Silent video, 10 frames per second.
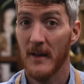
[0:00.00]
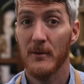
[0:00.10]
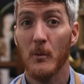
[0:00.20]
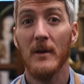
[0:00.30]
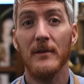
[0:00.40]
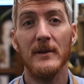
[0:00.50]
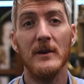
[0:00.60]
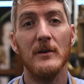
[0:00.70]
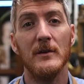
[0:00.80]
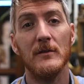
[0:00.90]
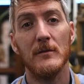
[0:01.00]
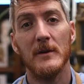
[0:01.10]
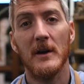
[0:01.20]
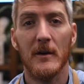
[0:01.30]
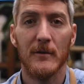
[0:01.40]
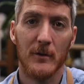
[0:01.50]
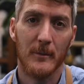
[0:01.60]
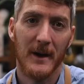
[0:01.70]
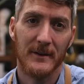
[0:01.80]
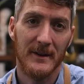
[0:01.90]
And the one thing you need to be careful
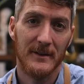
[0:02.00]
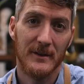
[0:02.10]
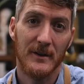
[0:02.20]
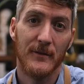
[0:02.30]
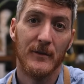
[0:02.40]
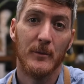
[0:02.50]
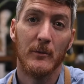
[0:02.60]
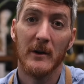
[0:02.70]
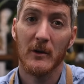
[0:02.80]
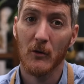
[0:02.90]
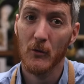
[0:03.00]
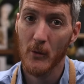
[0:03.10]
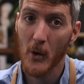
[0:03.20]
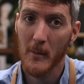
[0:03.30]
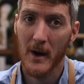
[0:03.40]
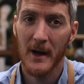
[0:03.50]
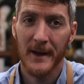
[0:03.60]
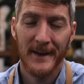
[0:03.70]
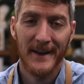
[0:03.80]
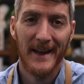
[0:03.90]
about is the difference between chroma
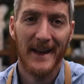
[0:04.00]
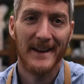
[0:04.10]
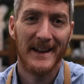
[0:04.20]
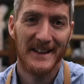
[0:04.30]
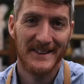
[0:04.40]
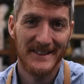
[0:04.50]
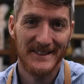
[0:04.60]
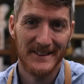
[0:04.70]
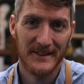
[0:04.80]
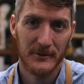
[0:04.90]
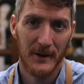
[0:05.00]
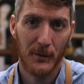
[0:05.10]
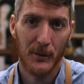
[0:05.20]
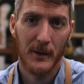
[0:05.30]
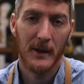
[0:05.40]
and tinting strength.